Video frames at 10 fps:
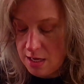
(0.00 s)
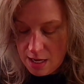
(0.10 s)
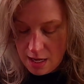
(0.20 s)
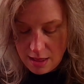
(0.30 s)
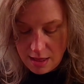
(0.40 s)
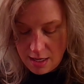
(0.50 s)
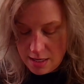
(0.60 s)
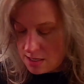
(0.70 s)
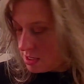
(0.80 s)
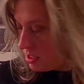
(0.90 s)
And
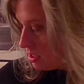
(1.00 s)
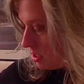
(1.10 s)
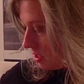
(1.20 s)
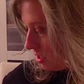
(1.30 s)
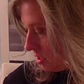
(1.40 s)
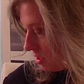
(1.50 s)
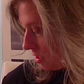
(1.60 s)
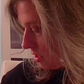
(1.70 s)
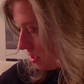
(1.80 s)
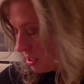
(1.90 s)
then
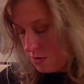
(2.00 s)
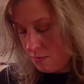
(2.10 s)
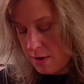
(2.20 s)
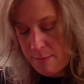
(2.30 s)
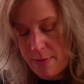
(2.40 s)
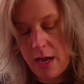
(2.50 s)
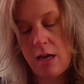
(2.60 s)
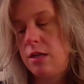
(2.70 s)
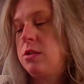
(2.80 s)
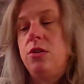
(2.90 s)
I went
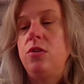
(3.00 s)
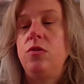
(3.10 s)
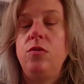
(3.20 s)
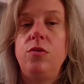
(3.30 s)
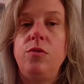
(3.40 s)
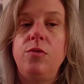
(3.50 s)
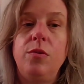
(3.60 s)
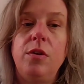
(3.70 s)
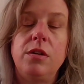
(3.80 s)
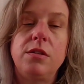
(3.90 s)
back to
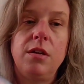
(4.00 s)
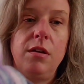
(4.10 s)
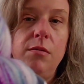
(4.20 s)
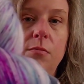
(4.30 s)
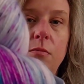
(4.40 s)
some